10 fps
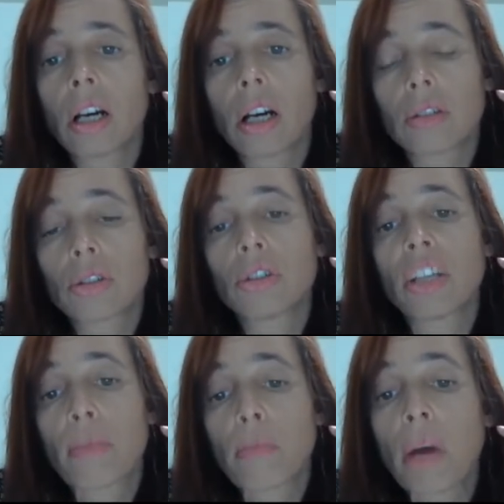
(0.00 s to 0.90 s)
So
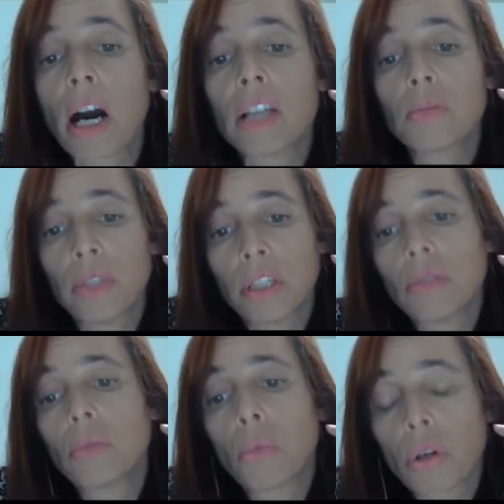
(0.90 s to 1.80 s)
that might be
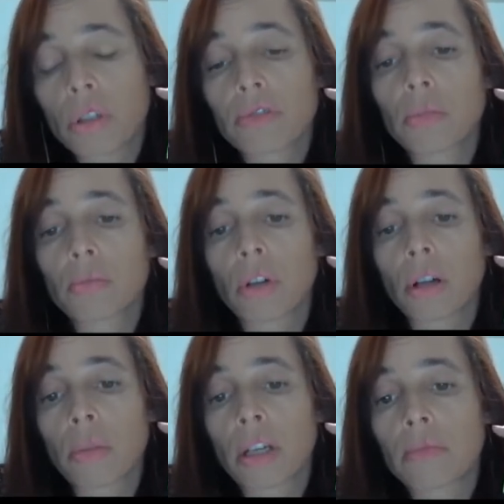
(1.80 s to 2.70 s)
one of the
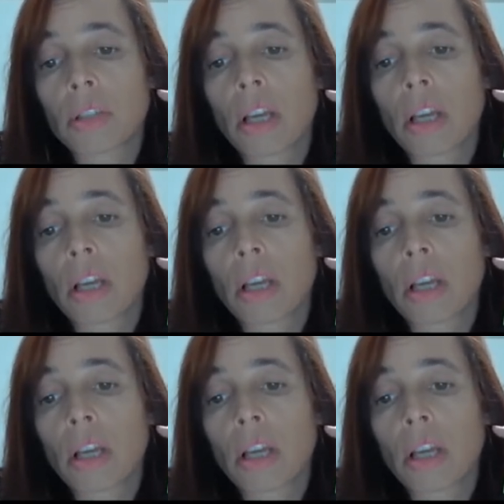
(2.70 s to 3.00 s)
problems.